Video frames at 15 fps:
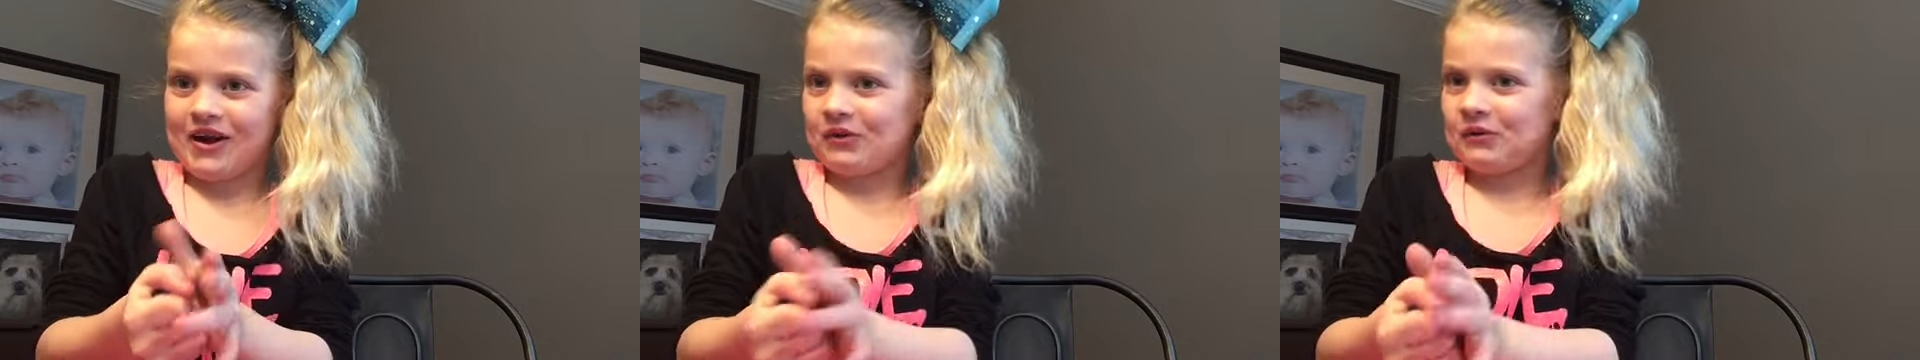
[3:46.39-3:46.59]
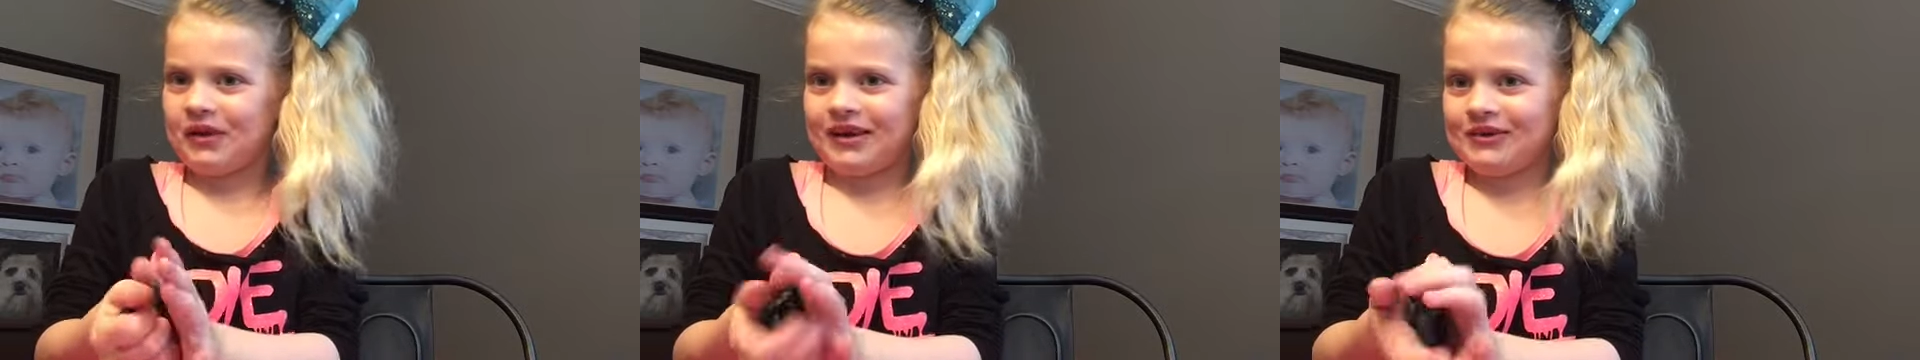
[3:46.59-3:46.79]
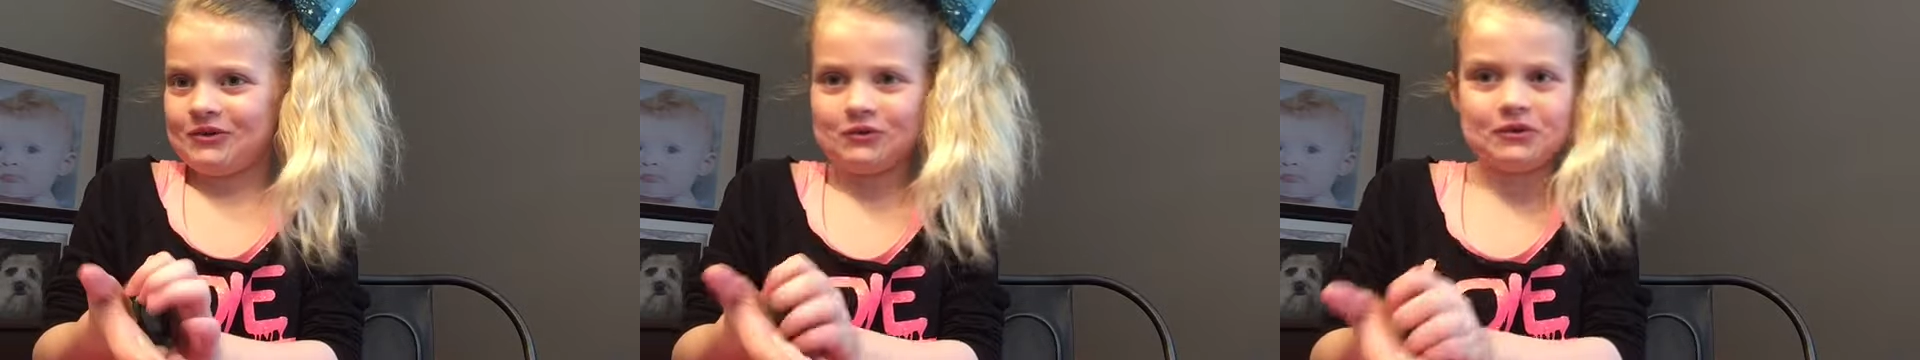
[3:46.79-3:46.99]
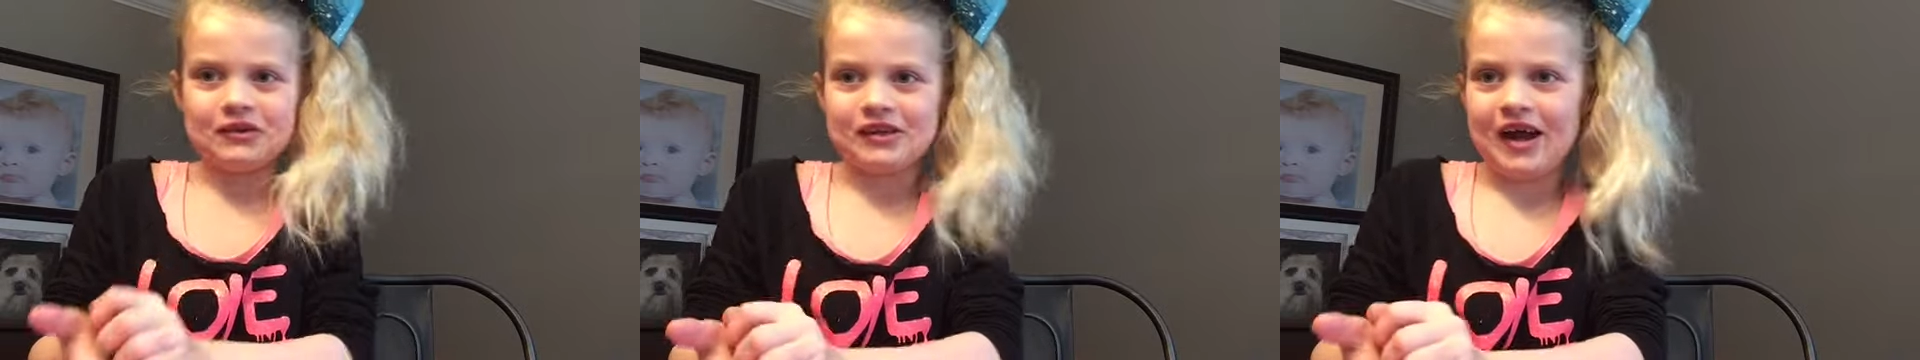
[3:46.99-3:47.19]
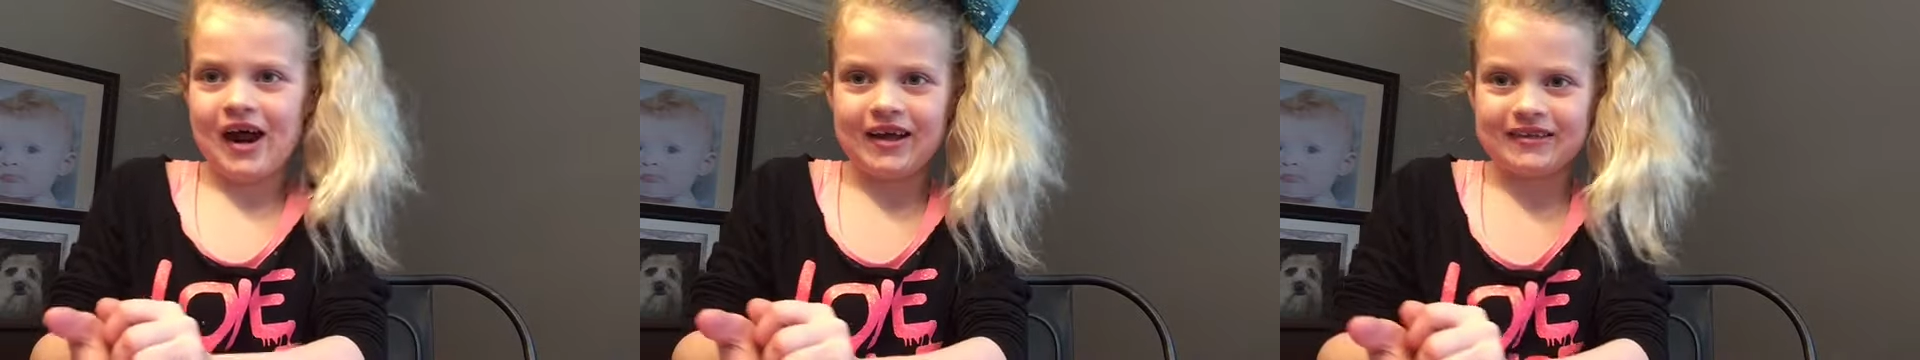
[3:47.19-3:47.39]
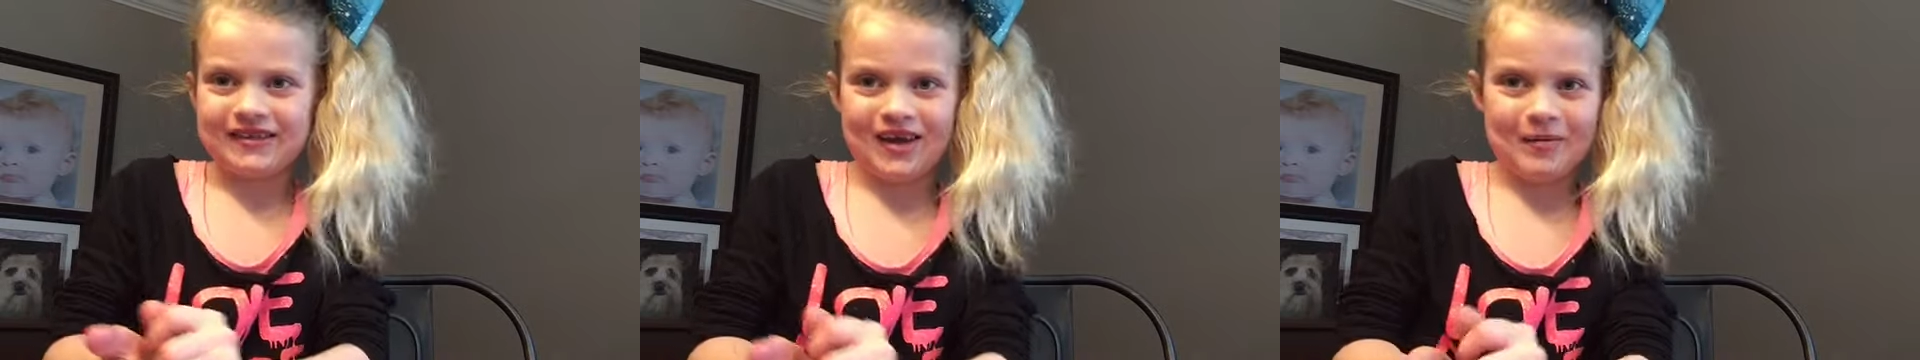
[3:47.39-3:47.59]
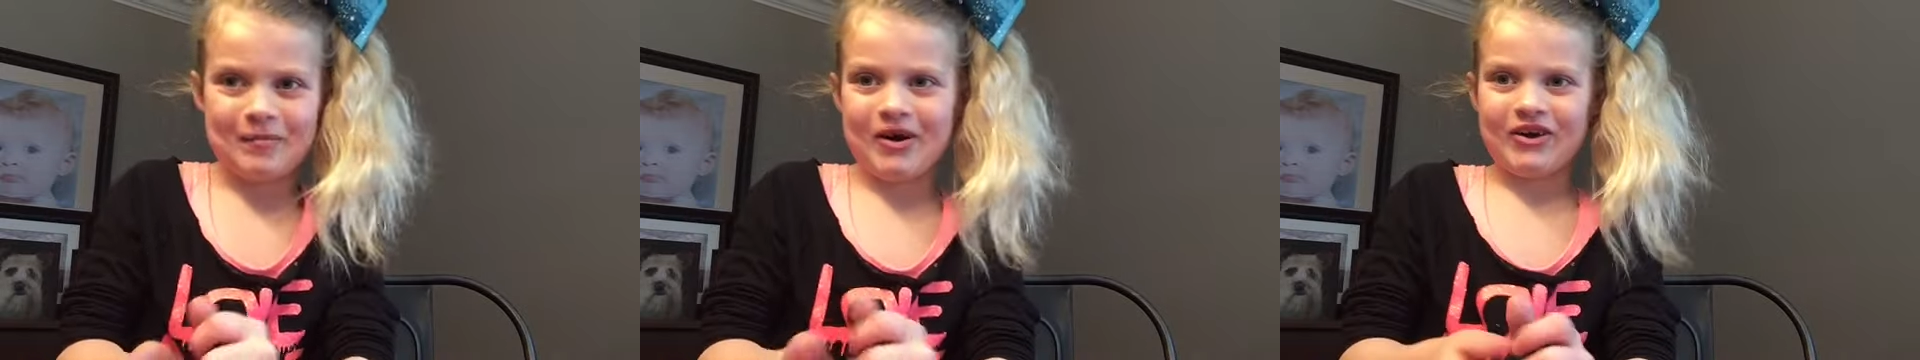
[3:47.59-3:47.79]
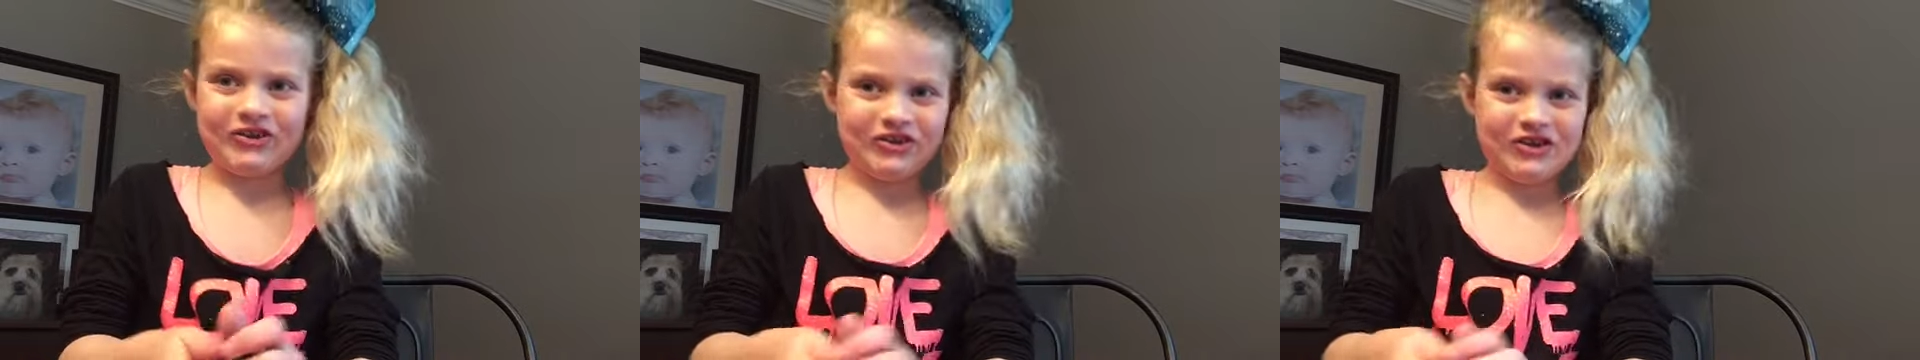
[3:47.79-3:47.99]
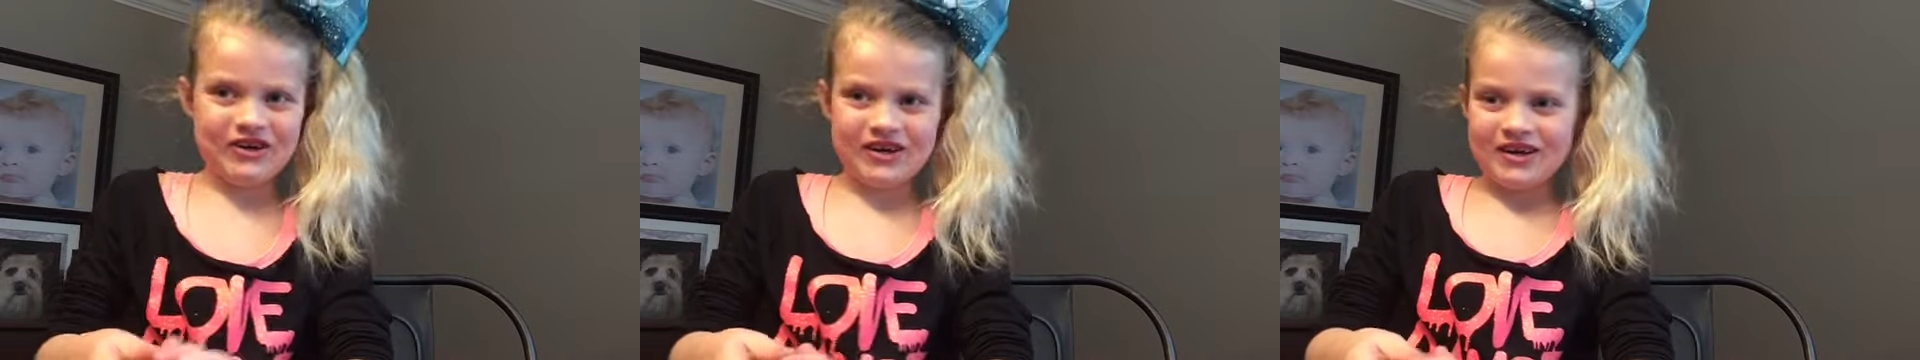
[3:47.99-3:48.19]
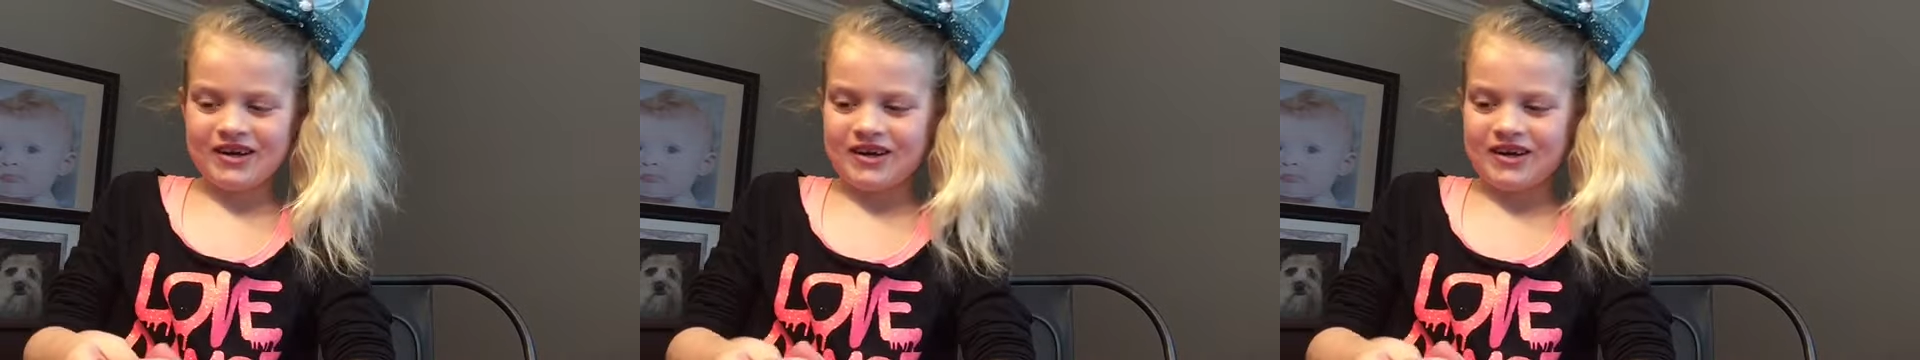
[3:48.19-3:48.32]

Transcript: don't like googly eyes that much.